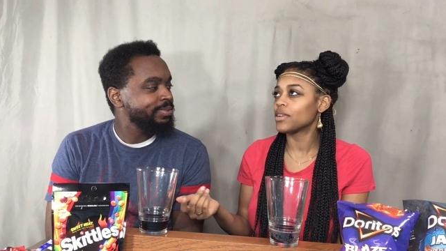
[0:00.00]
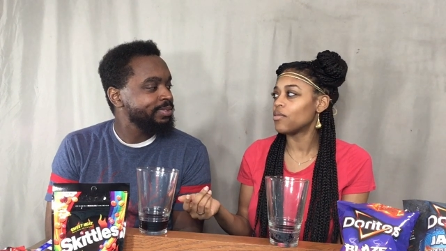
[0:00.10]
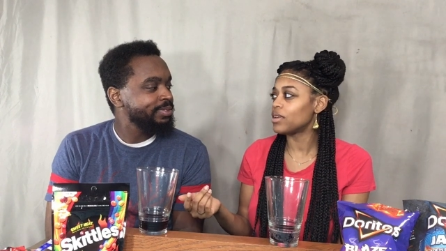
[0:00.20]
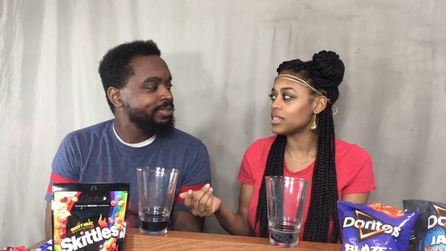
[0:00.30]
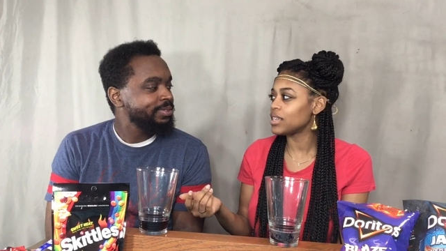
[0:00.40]

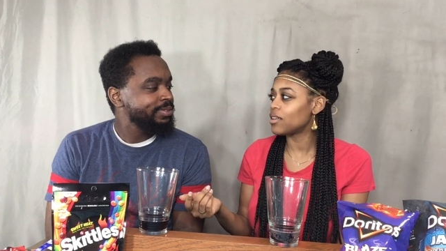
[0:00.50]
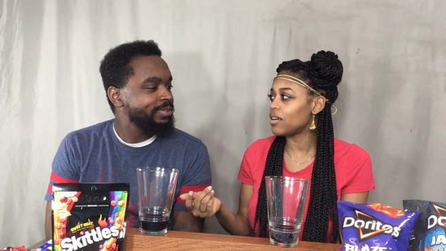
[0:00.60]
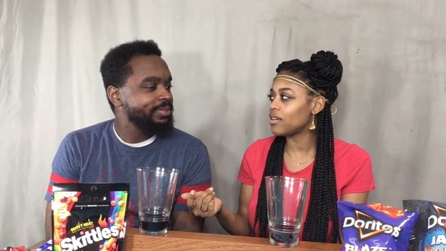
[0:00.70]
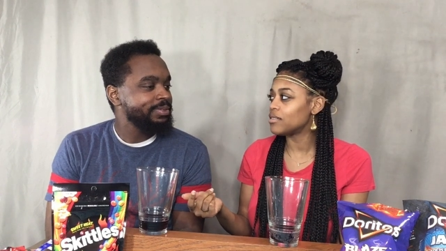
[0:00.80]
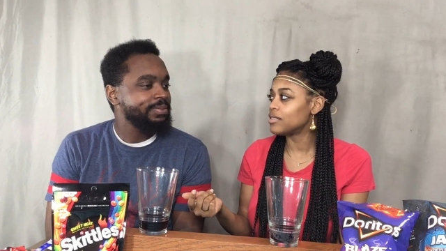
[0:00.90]
Speaker 1: what is it
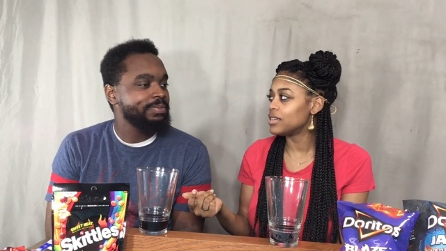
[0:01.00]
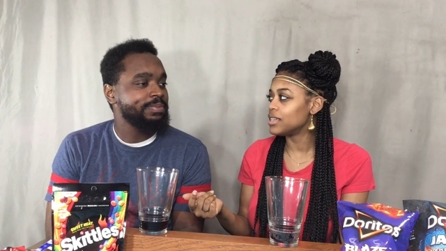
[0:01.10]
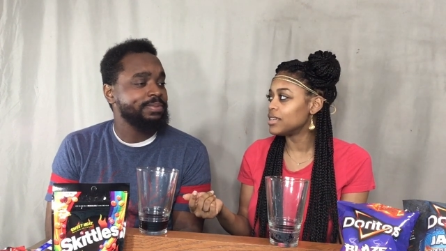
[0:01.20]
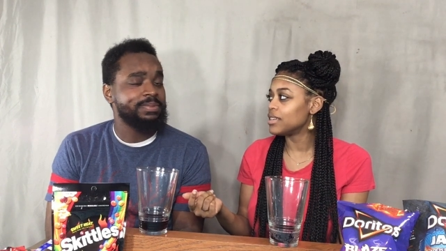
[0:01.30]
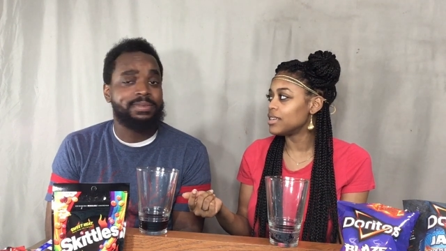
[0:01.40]
called?
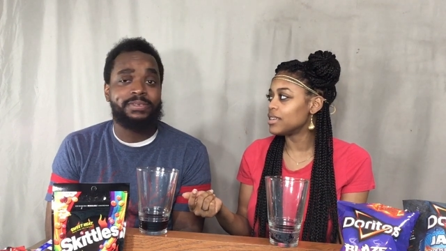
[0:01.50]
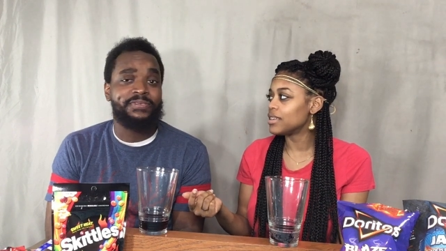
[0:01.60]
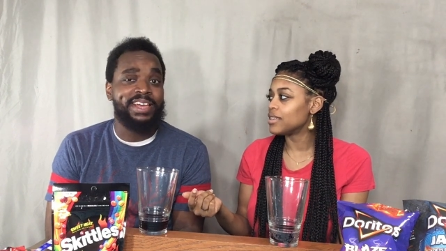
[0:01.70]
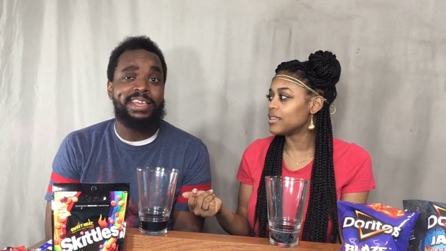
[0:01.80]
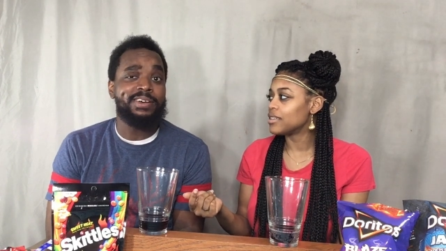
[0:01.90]

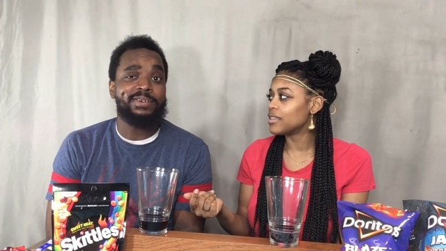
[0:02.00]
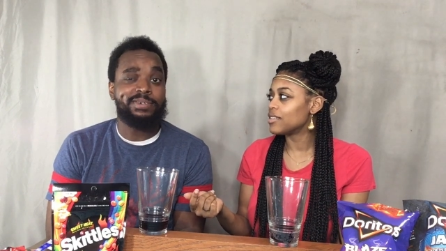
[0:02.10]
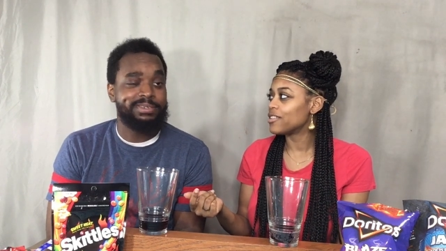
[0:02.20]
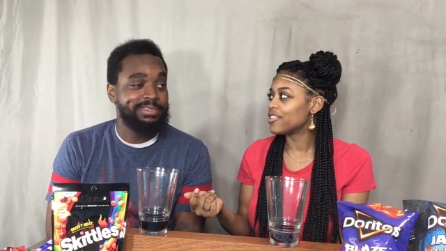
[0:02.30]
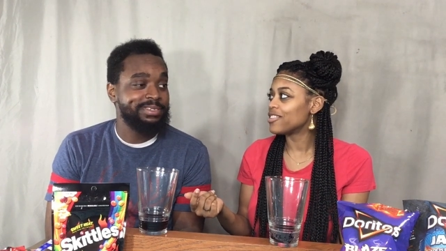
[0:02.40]
Faygo.